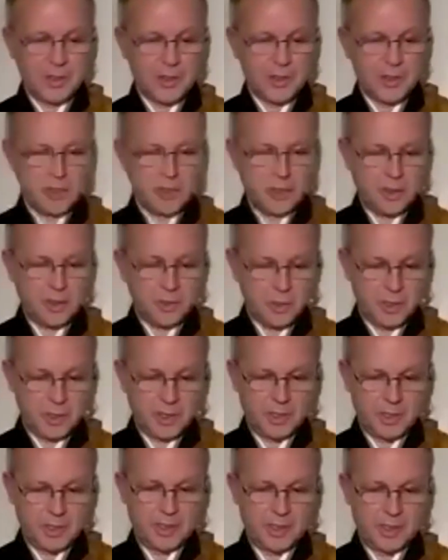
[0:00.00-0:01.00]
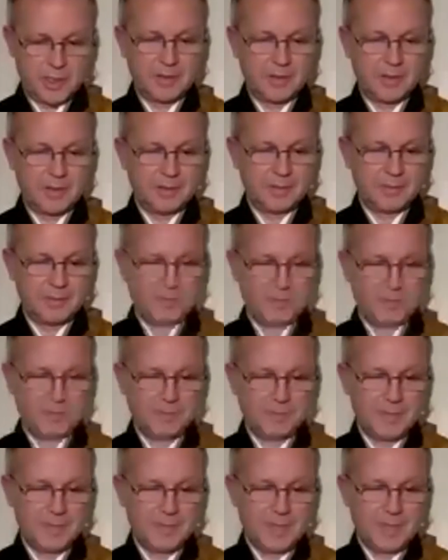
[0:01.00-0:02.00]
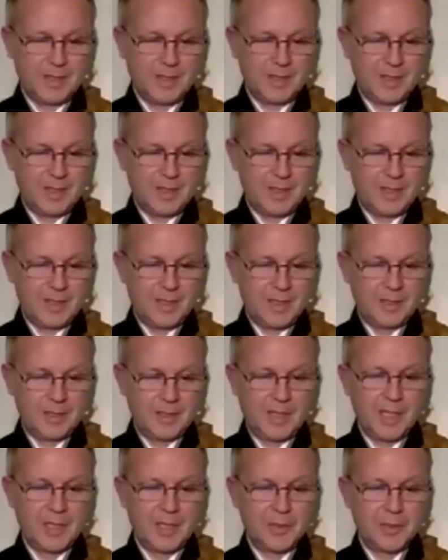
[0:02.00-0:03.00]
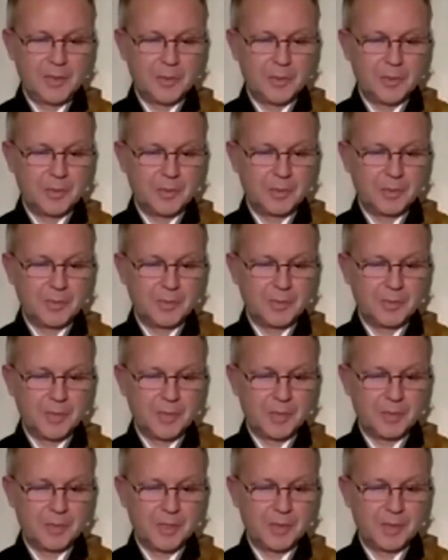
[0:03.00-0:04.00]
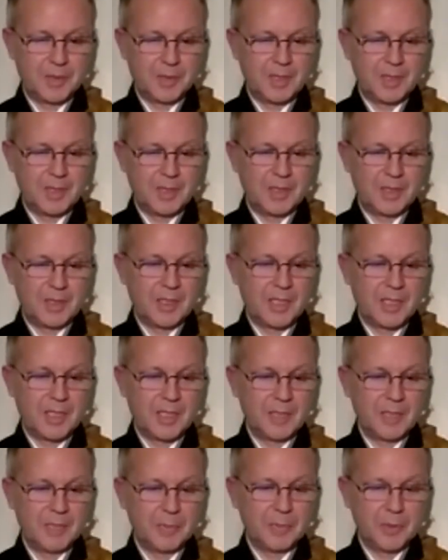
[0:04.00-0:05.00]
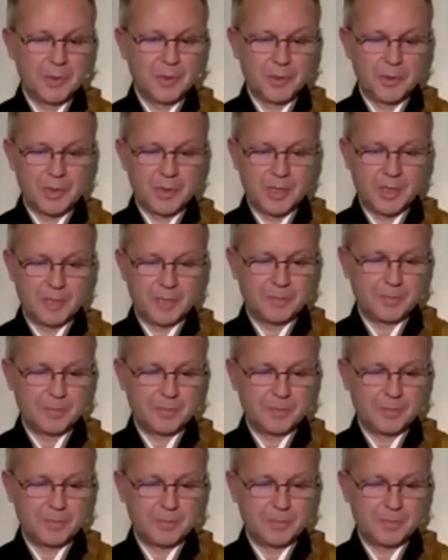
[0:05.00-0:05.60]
just a short one and and, and tell you and and attempt to um,